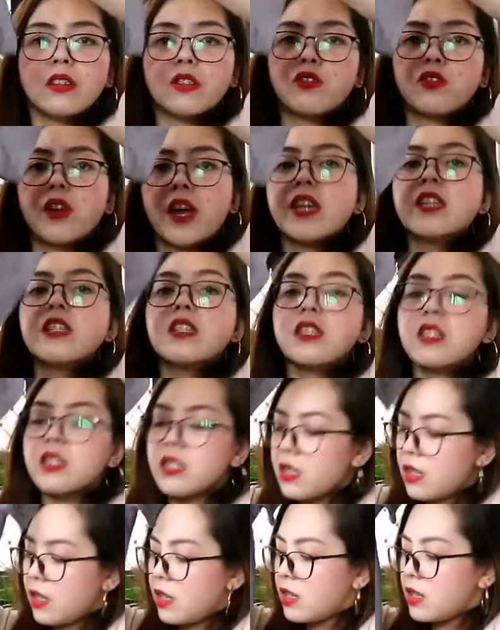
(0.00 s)
dress.
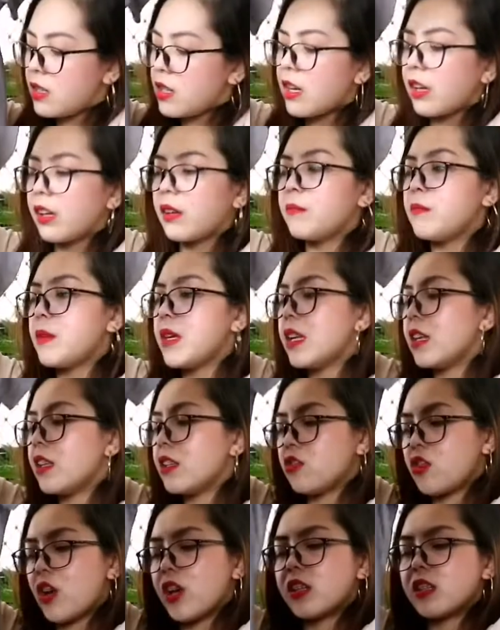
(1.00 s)
It's like a mini
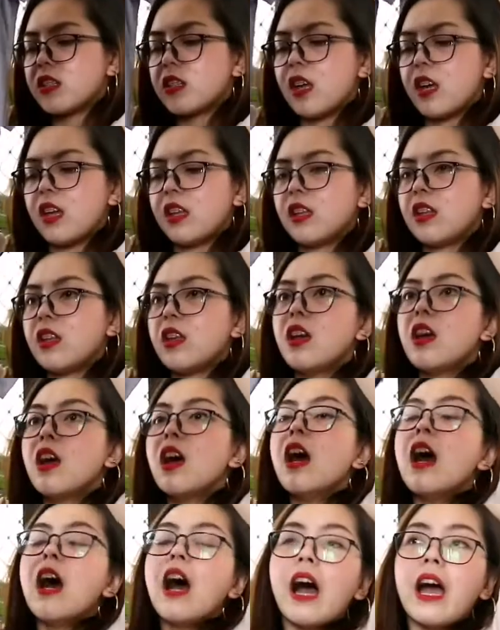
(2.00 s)
dress then.
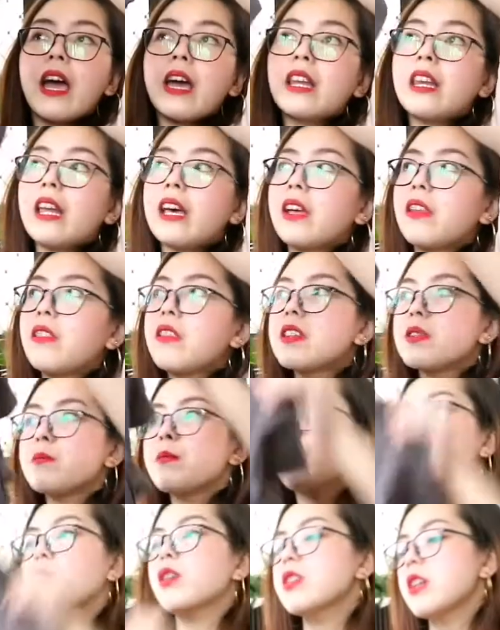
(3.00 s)
I like this
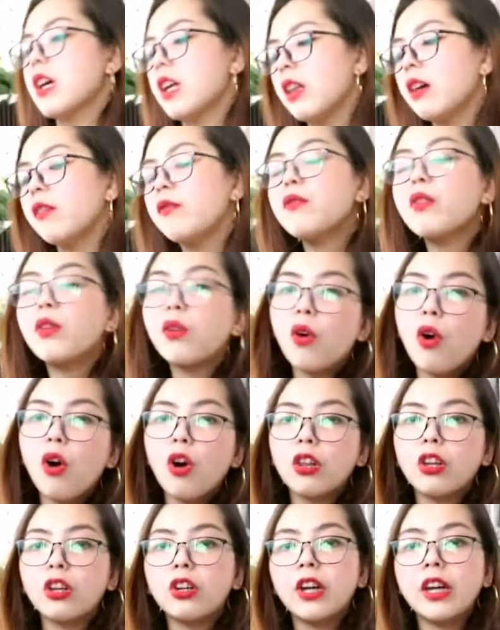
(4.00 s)
because I love the
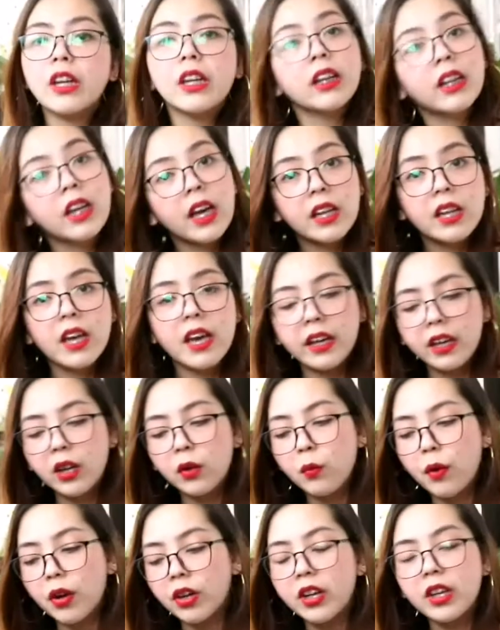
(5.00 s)
color and again, I
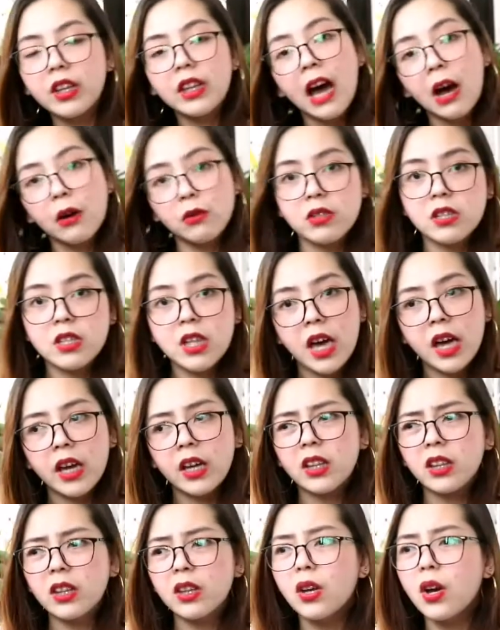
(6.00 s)
can wear it
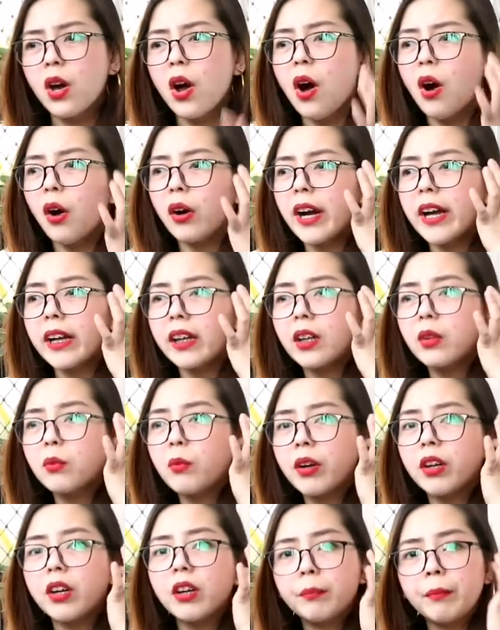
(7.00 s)
outside. Or I can
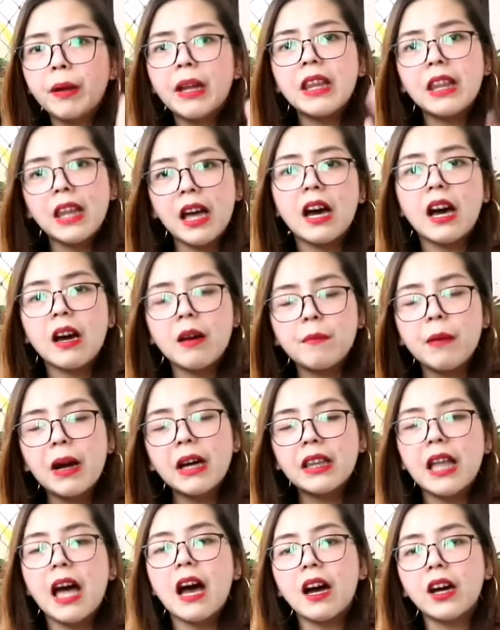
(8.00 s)
wear it
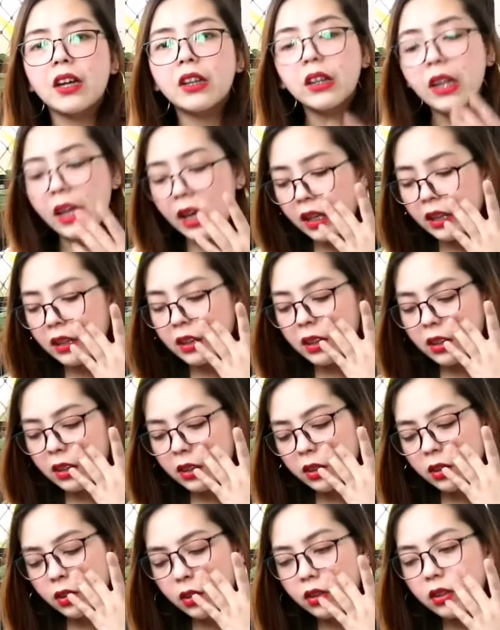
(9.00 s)
panglakad and
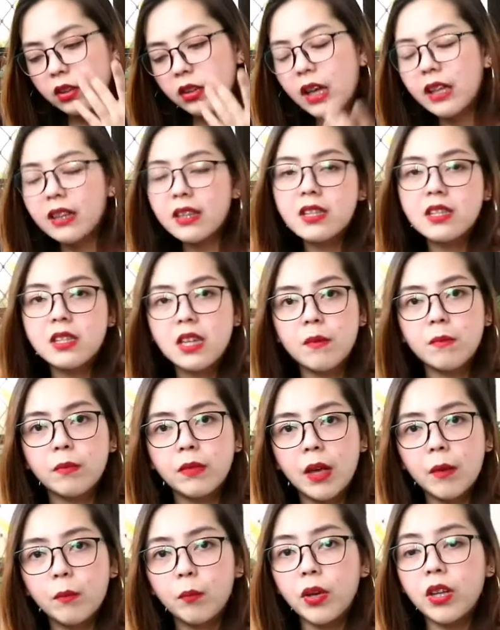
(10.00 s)
at the same
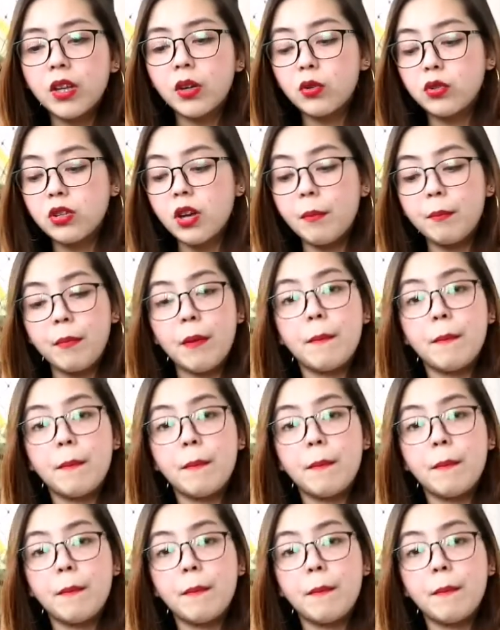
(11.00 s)
time, pwede ko siyang